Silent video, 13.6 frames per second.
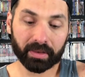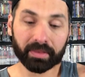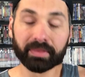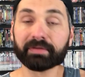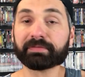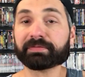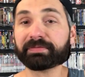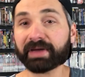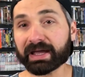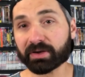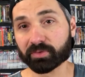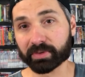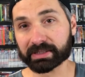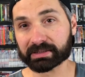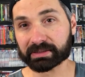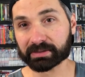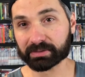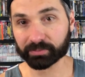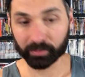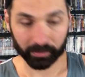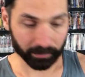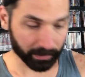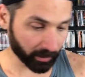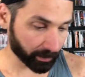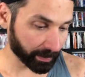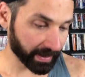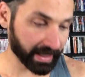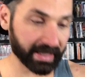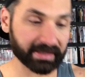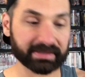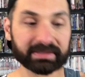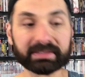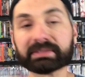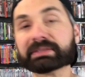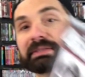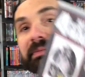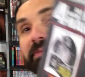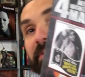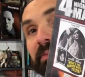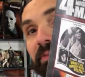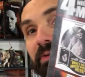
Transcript: The Vagrant with Bill Paxton. This little